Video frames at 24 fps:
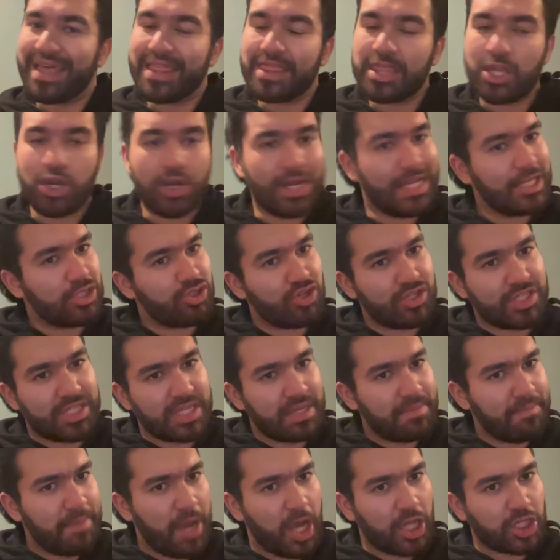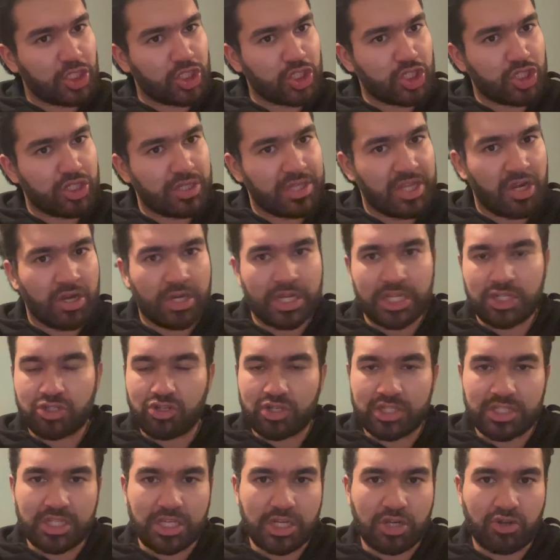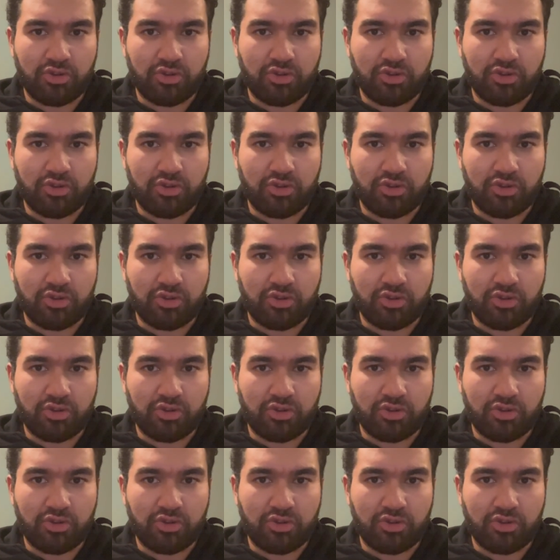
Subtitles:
They're an interesting bunch. They're an interesting